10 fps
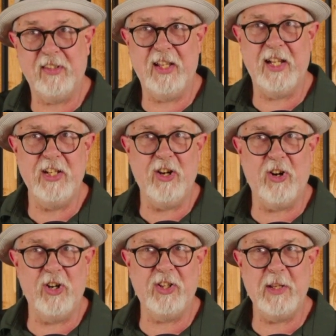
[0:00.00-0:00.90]
And your
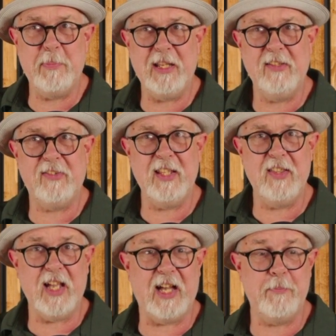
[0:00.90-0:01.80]
early PC,
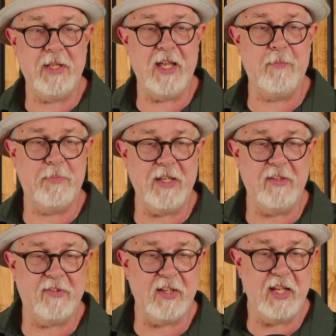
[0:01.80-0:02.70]
the IBM
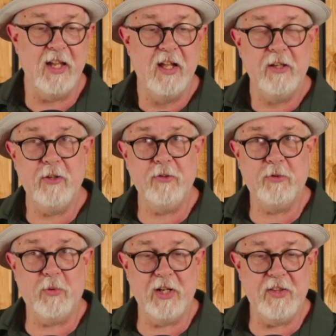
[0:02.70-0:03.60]
PC, used
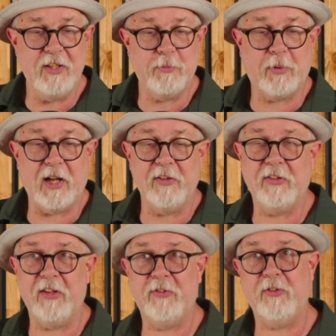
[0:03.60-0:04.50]
one of these
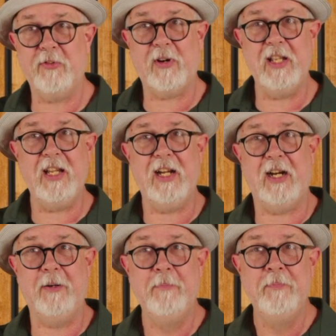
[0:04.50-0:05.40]
processors right
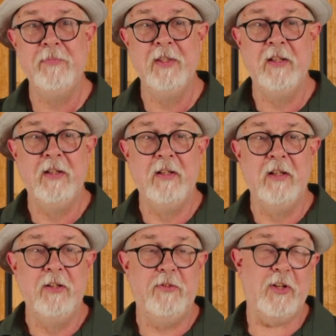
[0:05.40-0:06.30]
here.
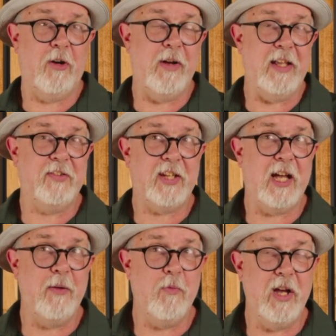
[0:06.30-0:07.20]
So as
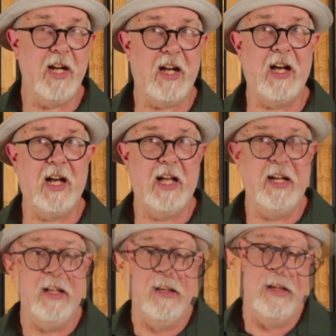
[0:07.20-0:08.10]
time went
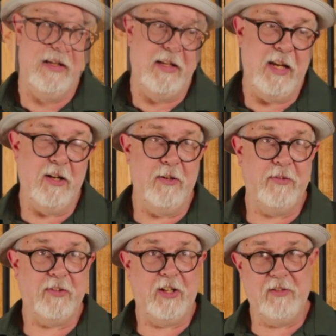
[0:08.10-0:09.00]
on,
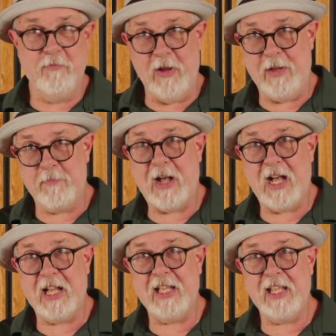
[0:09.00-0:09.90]
years went
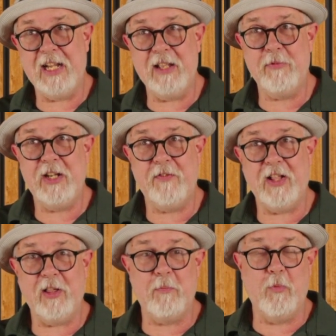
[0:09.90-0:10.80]
by and they would
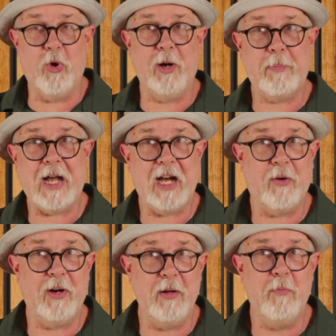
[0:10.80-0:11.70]
develop more
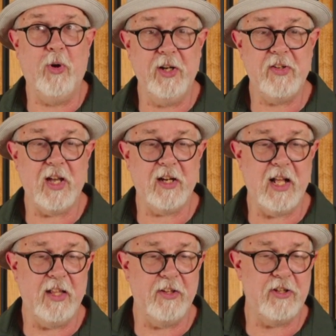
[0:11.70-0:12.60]
power and more
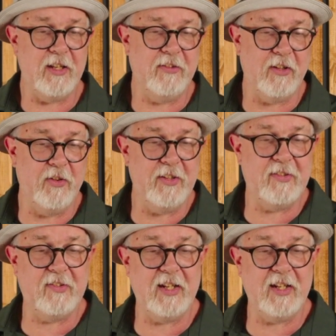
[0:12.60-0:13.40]
technology. So this is an